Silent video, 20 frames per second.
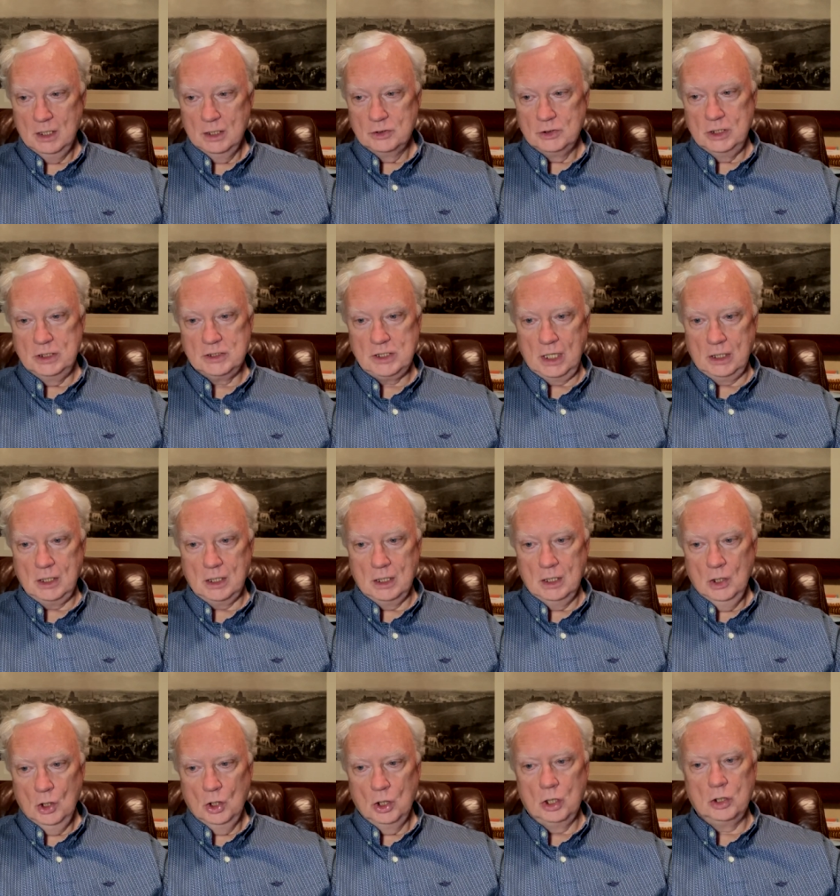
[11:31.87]
she said, uh,
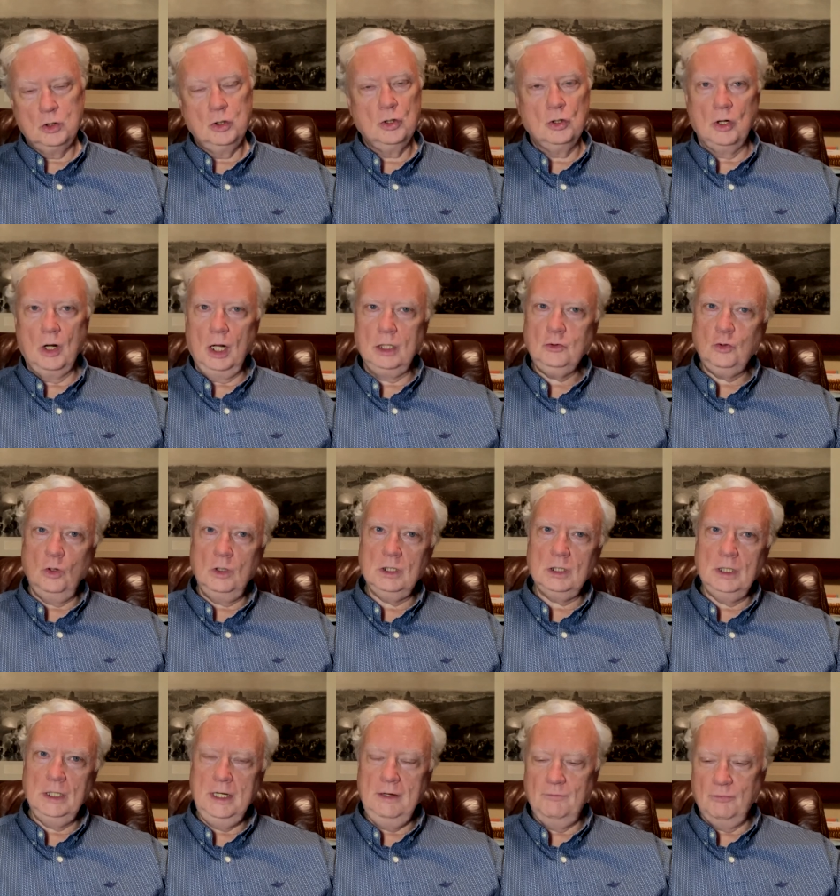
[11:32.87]
You're not going to
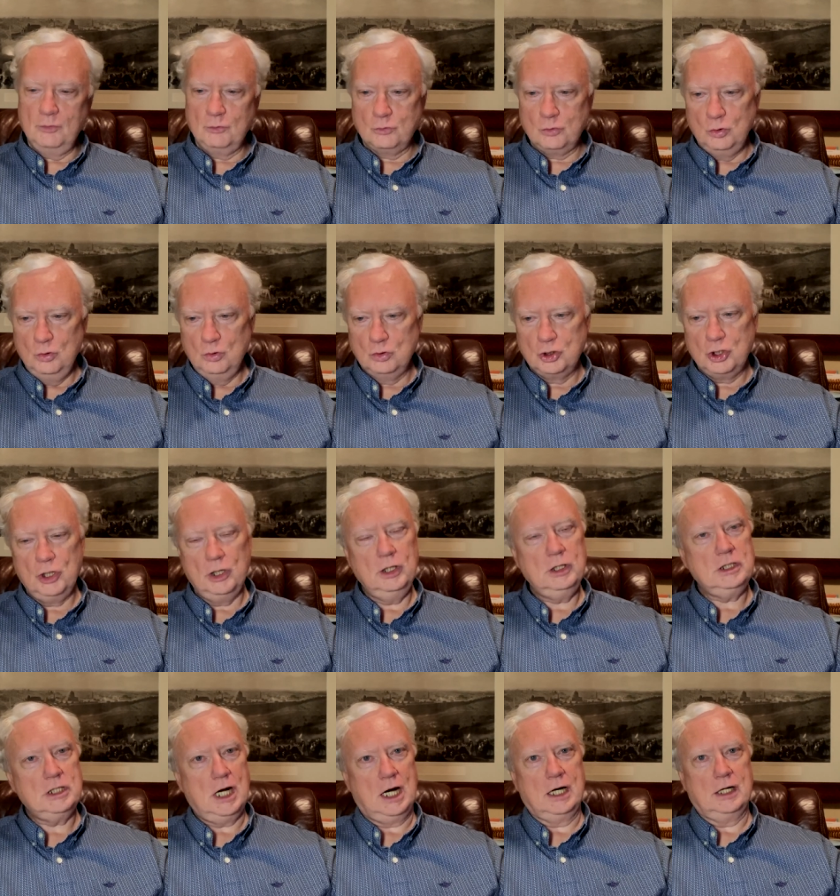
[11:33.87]
leave the true
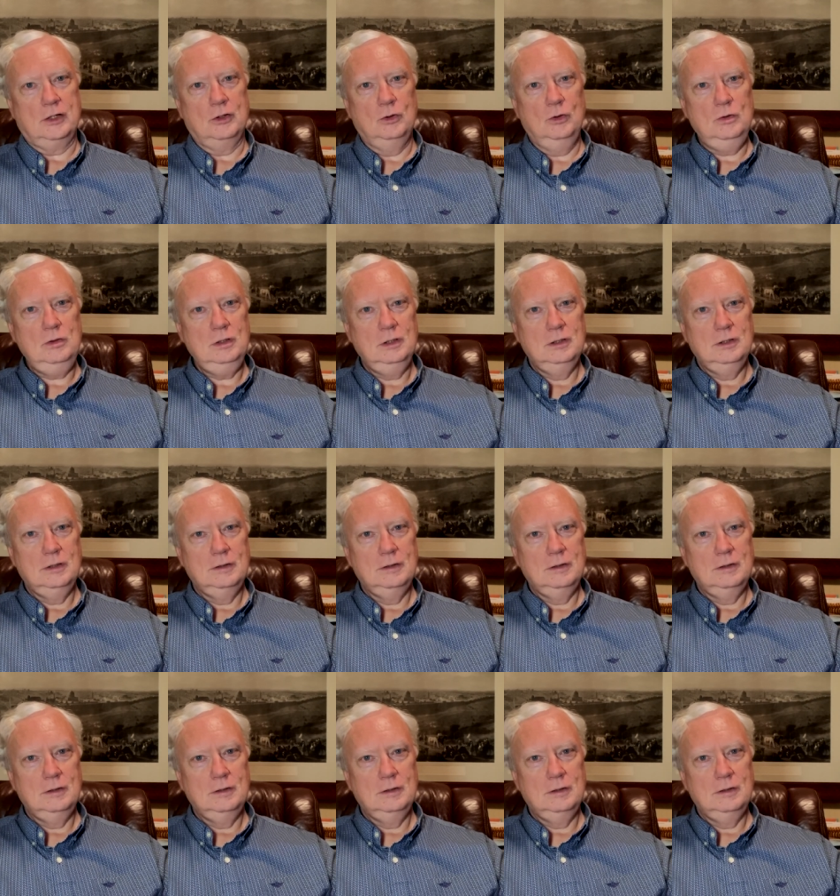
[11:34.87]
church, are you?